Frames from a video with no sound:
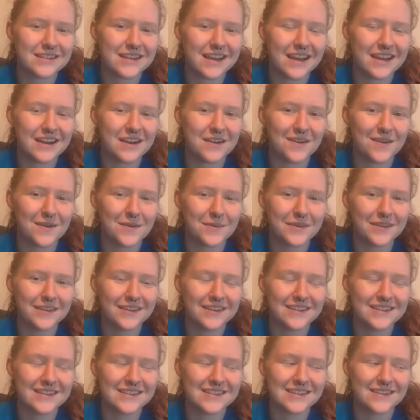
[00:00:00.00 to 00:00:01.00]
I know it
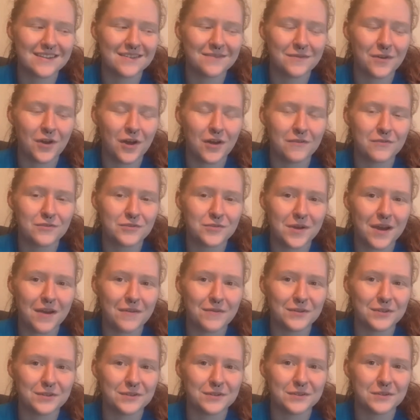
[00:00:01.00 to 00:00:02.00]
really doesn't involve
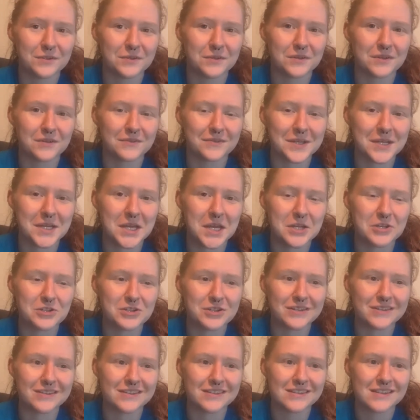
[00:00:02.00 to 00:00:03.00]
travel or
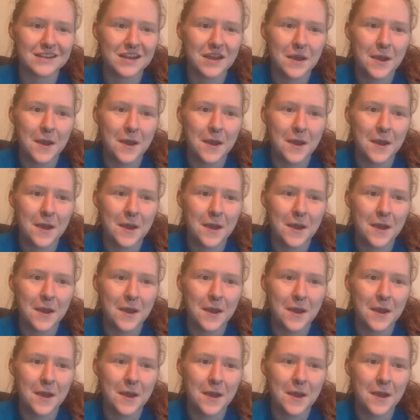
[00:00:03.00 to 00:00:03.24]
vacations,